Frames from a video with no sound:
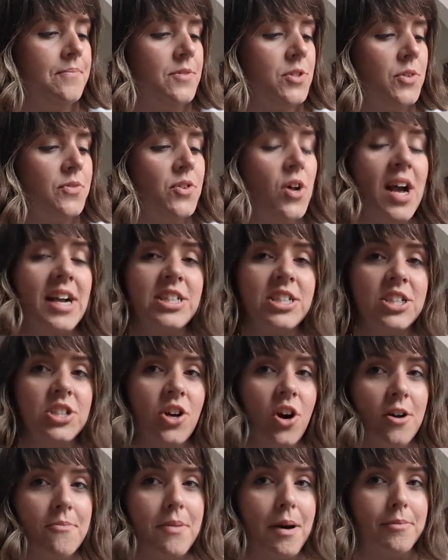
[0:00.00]
So I've not actually
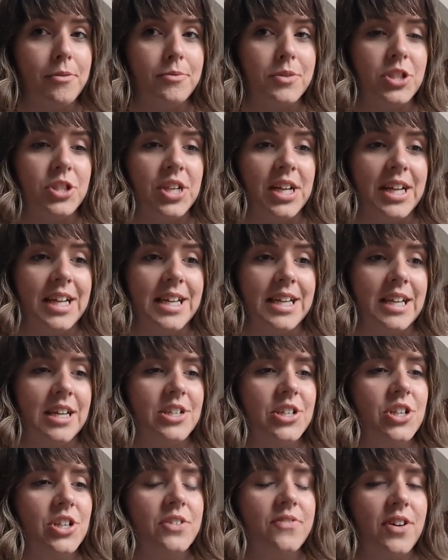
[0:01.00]
got a bubble machine.
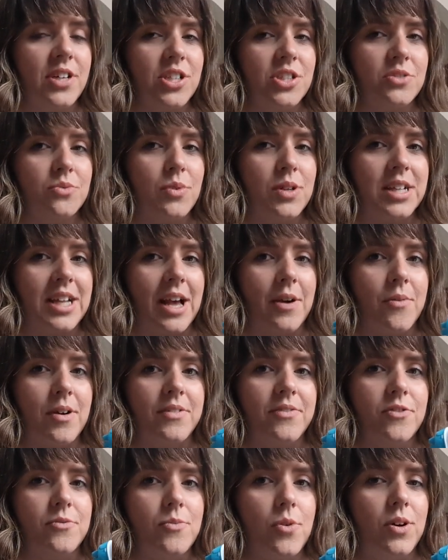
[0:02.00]
I don't know if I should want to get
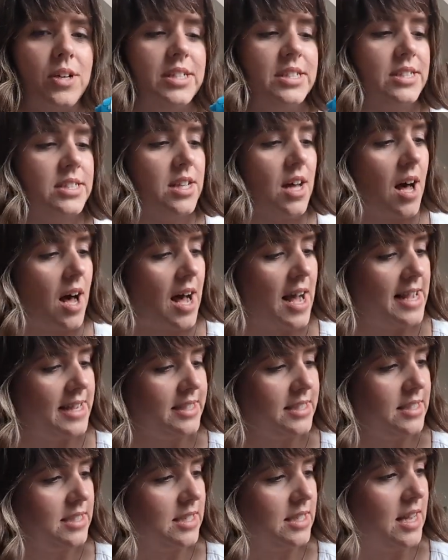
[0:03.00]
one for more
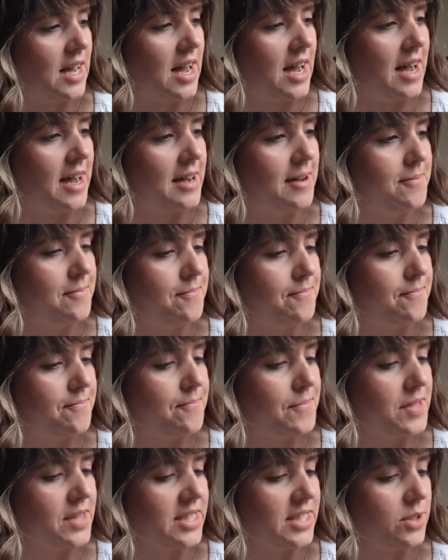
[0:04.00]
inside,
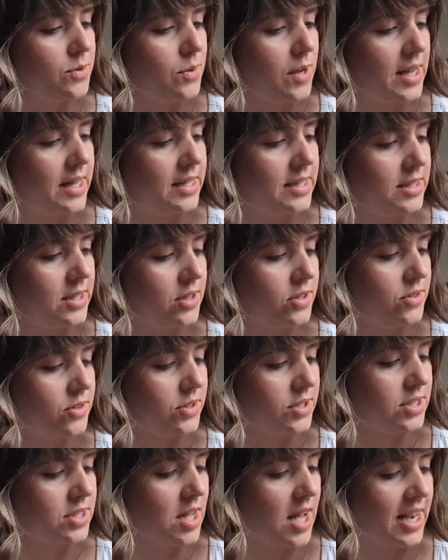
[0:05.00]
but this one
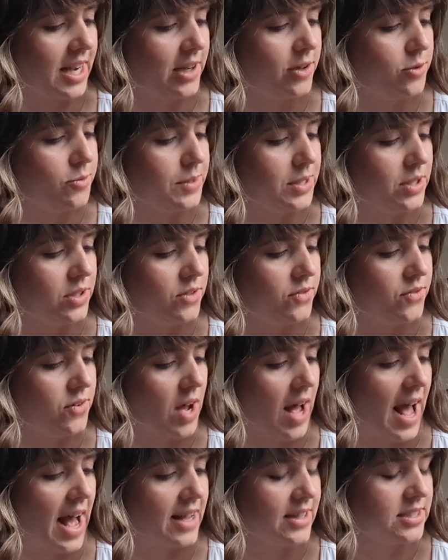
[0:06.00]
looks like it would be good for
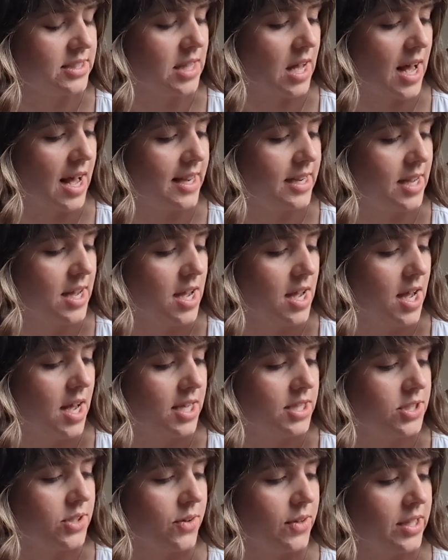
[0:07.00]
outside.
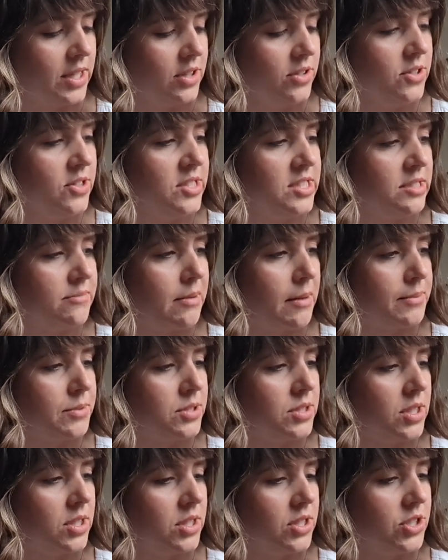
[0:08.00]
So it includes the bubble
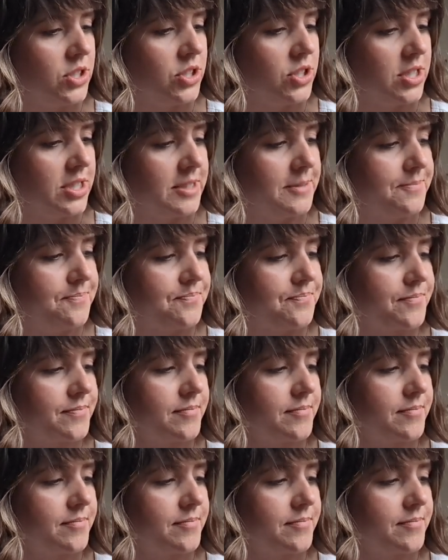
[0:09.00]
solution.